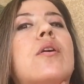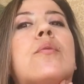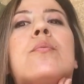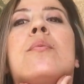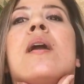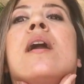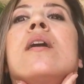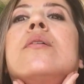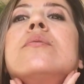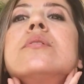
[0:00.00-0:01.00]

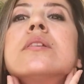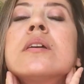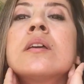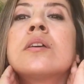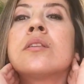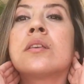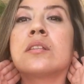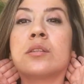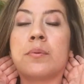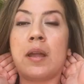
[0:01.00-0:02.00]
around
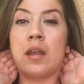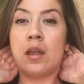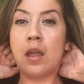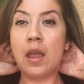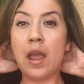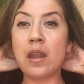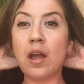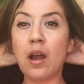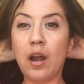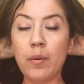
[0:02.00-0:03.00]
this way and
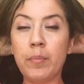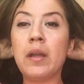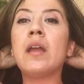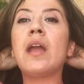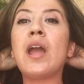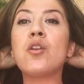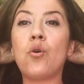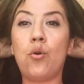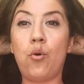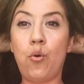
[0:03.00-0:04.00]
up and
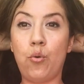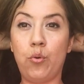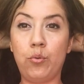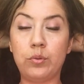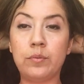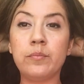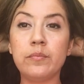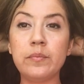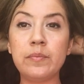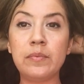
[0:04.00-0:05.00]
hold.
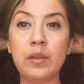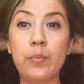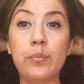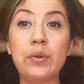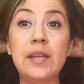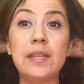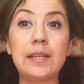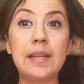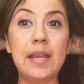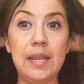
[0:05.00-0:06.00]

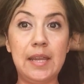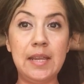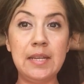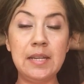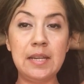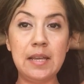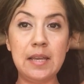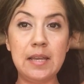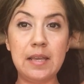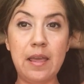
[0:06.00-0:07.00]
Breathing in
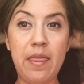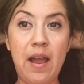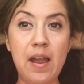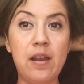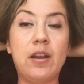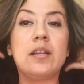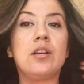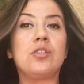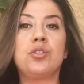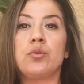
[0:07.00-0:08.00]
that
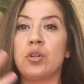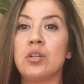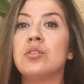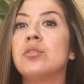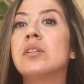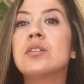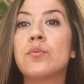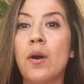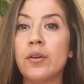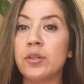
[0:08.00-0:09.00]
area. So you're going to do this
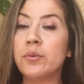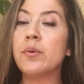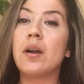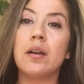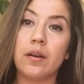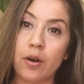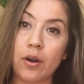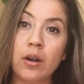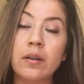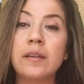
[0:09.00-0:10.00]
while you
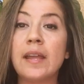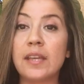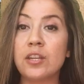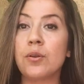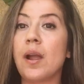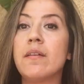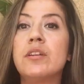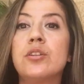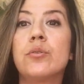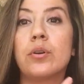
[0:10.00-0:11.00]
are naked, you're
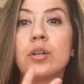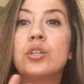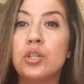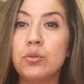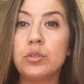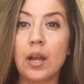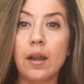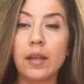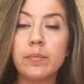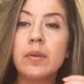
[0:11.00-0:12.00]
having your you
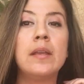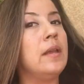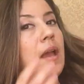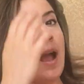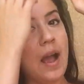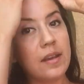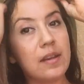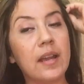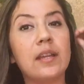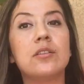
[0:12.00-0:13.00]
time at
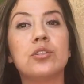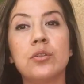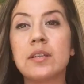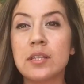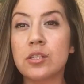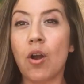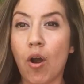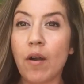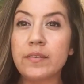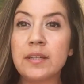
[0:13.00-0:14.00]
night. Do this as
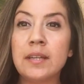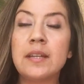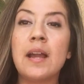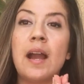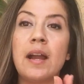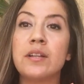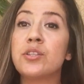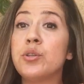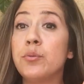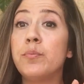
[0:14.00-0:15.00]
often
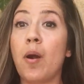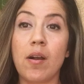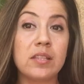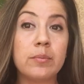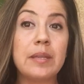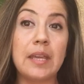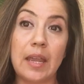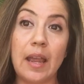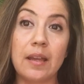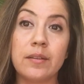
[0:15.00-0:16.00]
as you possibly
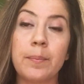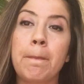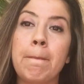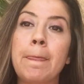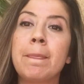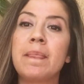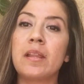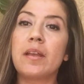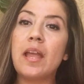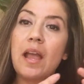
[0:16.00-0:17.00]
can.
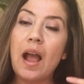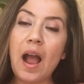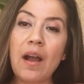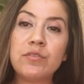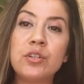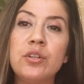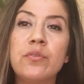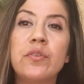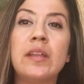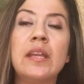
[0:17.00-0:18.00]
Okay, after you're
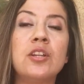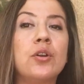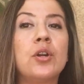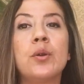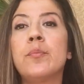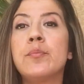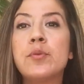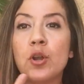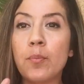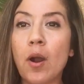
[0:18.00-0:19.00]
feeling your
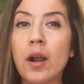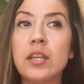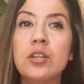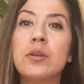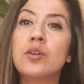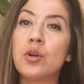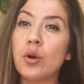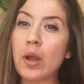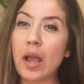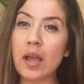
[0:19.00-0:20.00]
body, you can
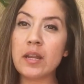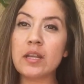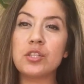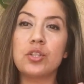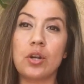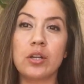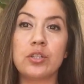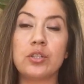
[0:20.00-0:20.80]
go ahead and start